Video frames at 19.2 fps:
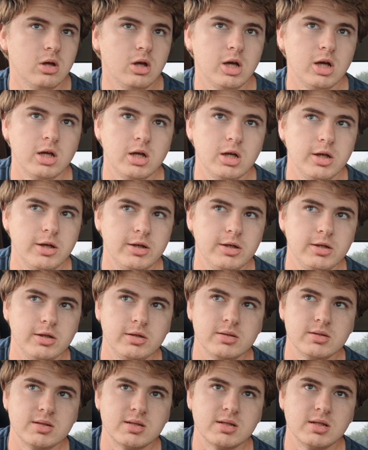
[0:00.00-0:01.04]
I
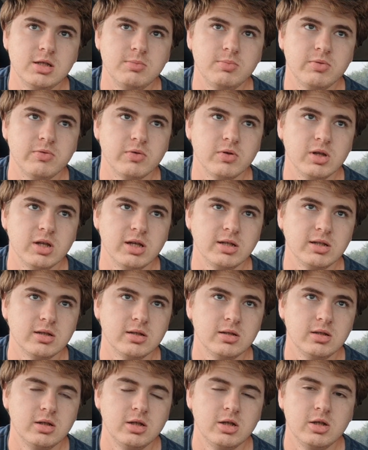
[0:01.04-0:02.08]
sleep for like
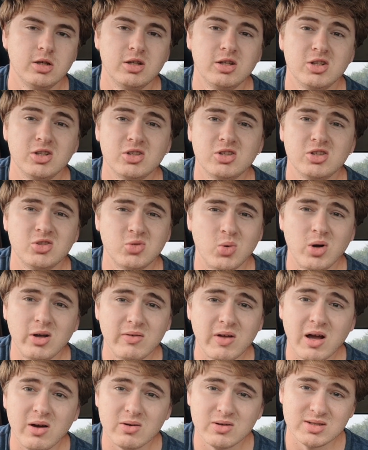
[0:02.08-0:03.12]

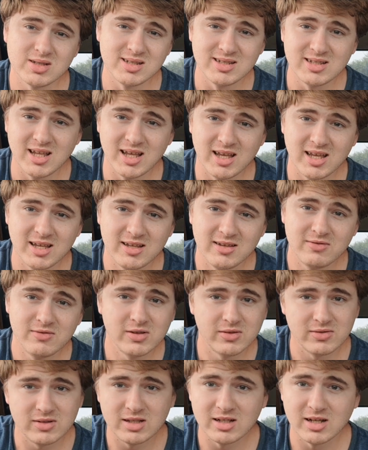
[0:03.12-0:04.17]
12 hours a day,
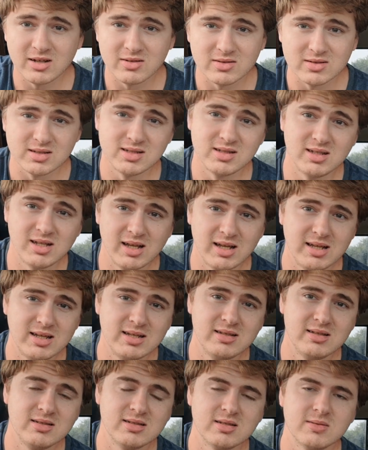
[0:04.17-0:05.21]
15 hours a
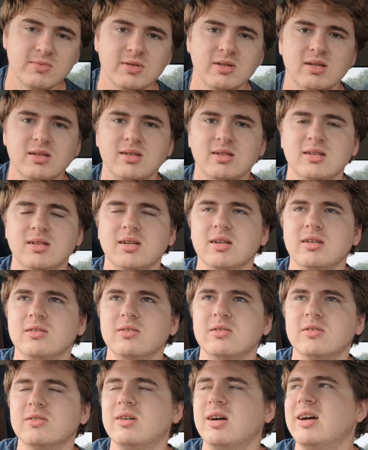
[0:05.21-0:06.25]
day, something like that. I don't
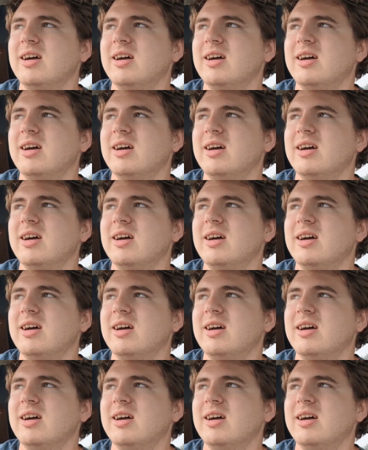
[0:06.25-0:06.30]
know.